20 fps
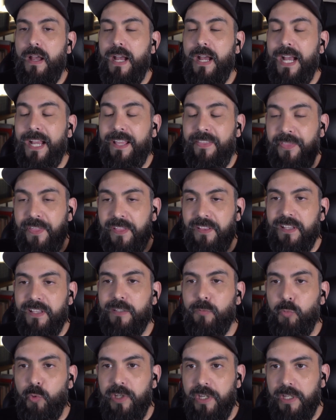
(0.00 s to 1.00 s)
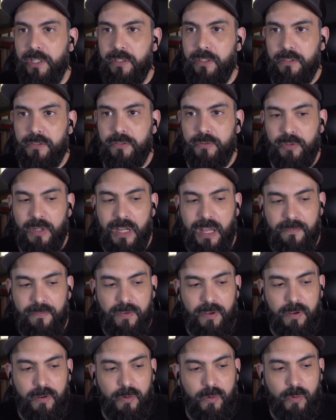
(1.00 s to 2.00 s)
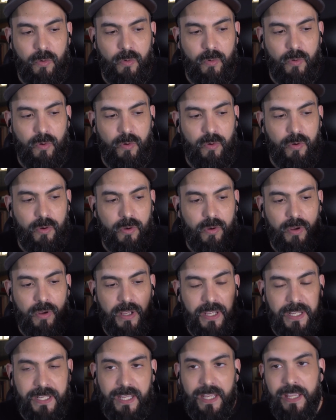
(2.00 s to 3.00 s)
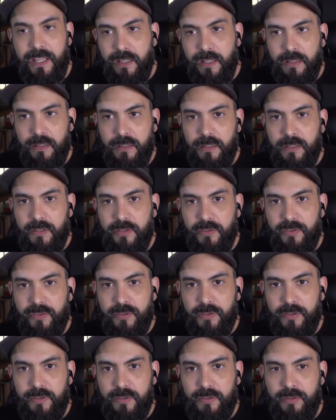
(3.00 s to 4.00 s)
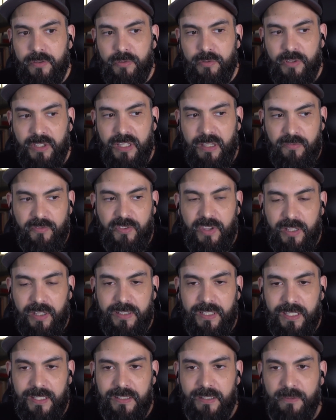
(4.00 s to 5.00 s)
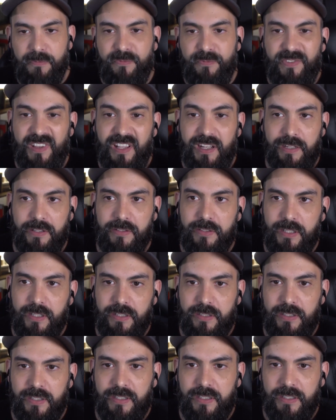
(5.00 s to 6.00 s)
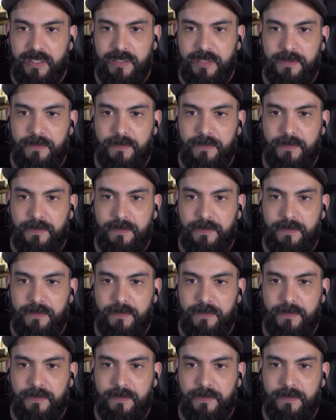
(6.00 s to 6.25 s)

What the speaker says: I think that we need to have a cake to give the feeling, the